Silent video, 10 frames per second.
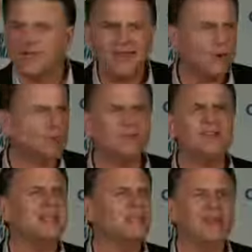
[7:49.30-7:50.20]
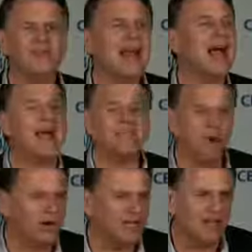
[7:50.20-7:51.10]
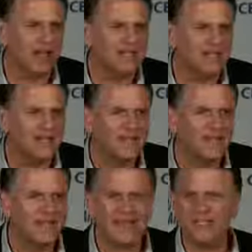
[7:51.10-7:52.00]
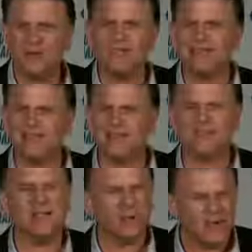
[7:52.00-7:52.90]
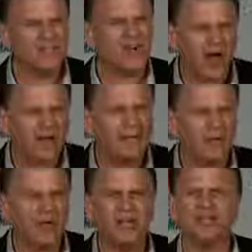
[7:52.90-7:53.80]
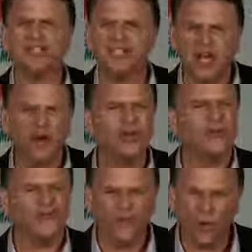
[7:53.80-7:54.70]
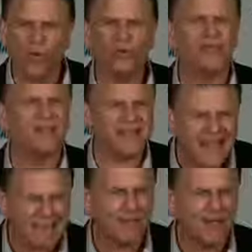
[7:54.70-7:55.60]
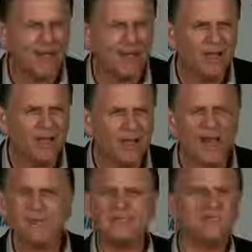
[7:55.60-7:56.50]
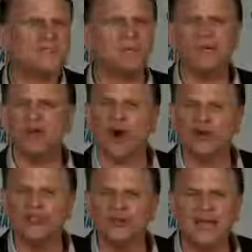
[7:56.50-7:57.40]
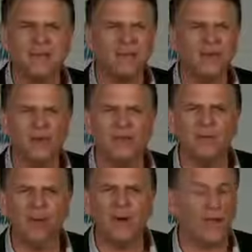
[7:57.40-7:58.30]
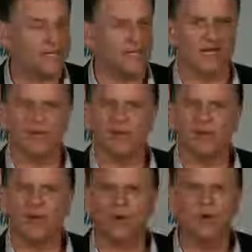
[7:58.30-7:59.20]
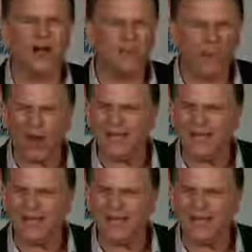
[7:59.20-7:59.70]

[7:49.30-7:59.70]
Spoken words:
They don't believe we even had party lines. The kids are indignant. They say, what are you talking about? You had to share your phone with a neighbor? What happens if somebody calls your neighbor at 3 in the morning? I said, everybody woke up.